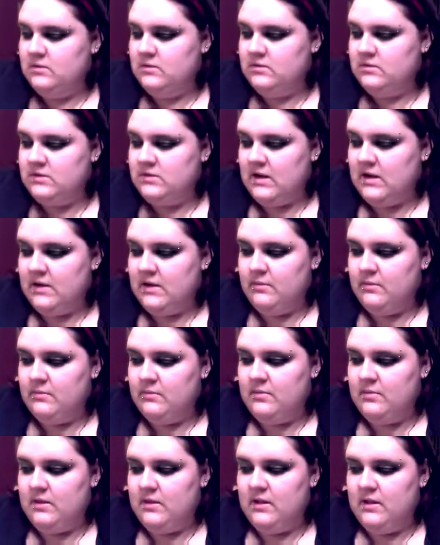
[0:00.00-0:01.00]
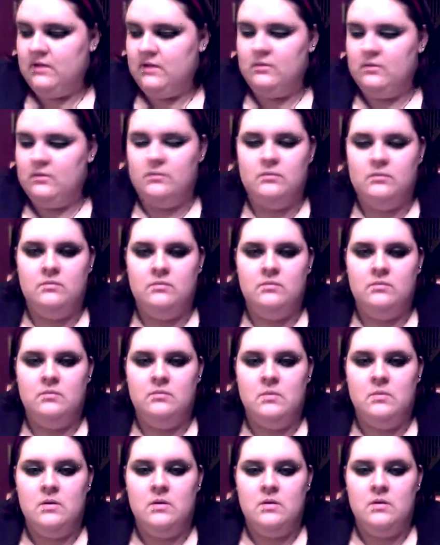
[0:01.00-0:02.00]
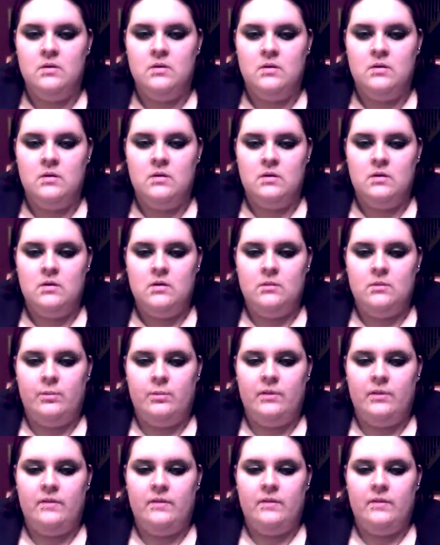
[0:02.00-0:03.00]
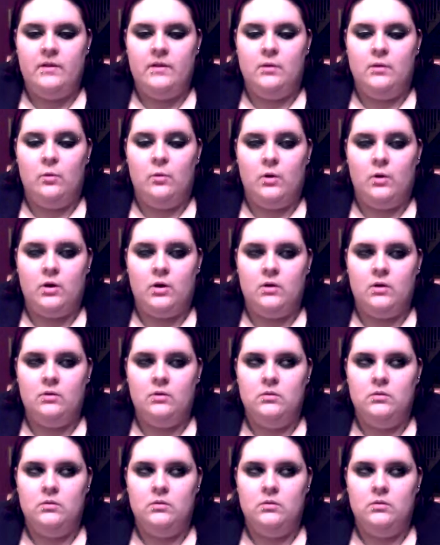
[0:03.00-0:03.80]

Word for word: Skyrim thing with an orc,